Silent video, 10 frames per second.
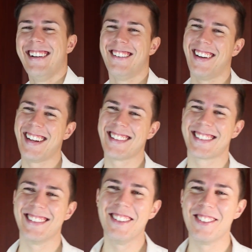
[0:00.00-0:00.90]
right?
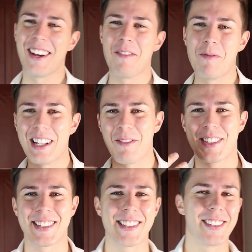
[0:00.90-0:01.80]
No, I'm, but I'm
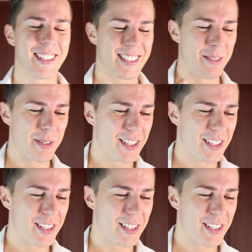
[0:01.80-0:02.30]
serious, I'm